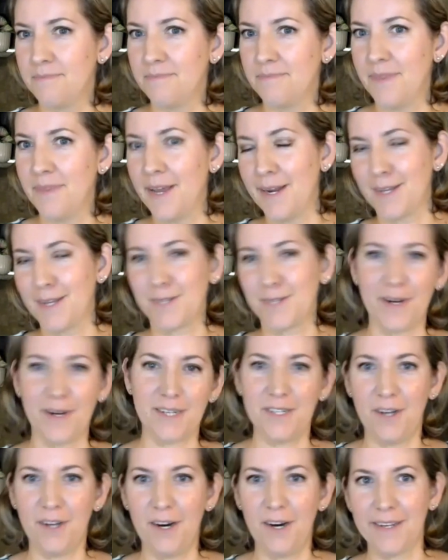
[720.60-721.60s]
and expect
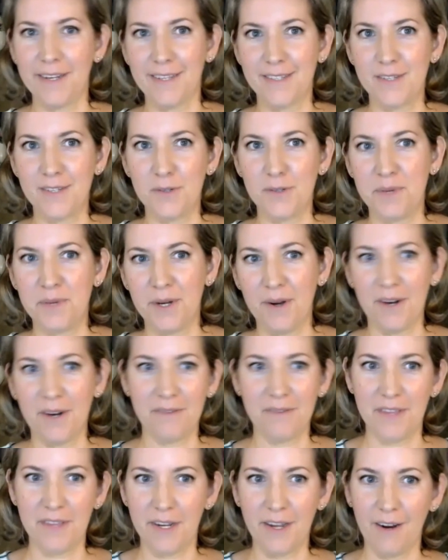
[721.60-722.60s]
an audience to appear out
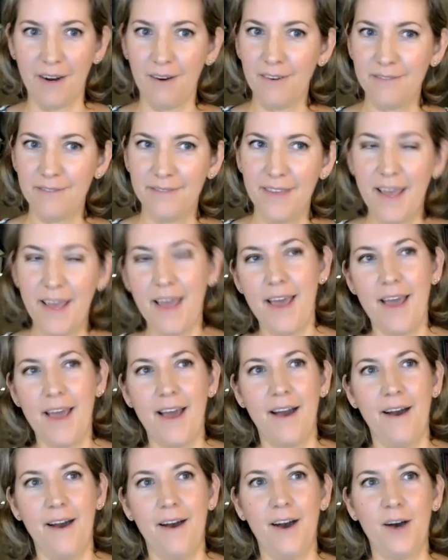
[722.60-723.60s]
of thin air,
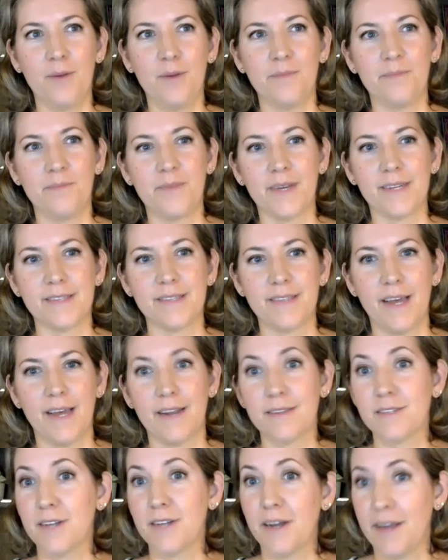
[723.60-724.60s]
because that
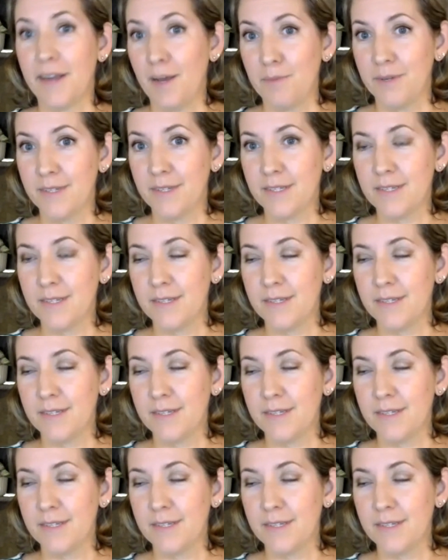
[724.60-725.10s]
has not happened.